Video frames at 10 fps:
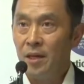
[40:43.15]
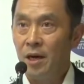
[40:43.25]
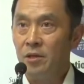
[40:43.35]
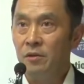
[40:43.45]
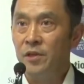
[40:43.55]

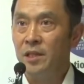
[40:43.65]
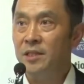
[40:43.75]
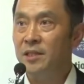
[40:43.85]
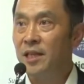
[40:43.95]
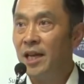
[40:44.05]
out of the
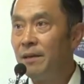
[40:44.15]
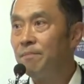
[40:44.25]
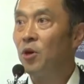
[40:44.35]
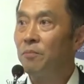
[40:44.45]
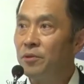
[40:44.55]
same
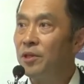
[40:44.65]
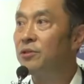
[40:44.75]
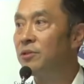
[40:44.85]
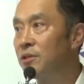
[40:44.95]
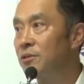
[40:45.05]

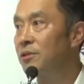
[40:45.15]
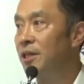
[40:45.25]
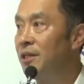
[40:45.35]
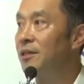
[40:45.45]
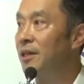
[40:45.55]
population as
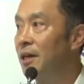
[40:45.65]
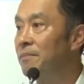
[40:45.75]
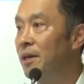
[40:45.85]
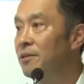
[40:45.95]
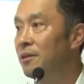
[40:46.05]
India,
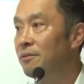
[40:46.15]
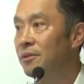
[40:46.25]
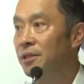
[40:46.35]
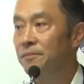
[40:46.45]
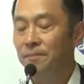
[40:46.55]

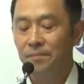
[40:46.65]
basically,